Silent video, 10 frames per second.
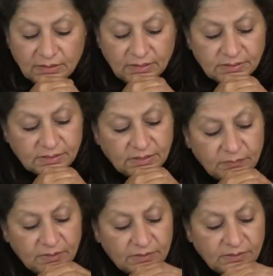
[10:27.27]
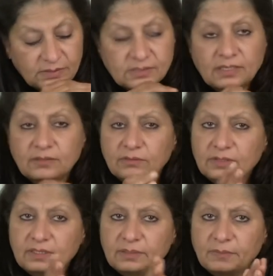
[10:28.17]
and it's going to make things like no
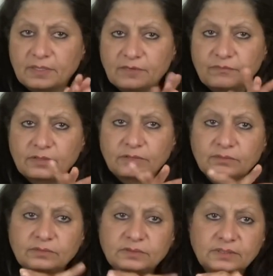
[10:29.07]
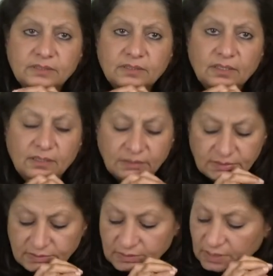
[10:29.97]
really better for you dear
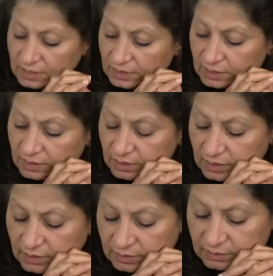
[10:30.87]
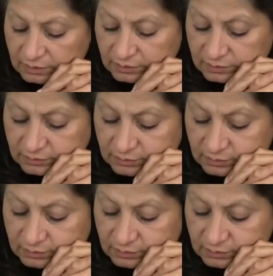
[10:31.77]
aries and uh,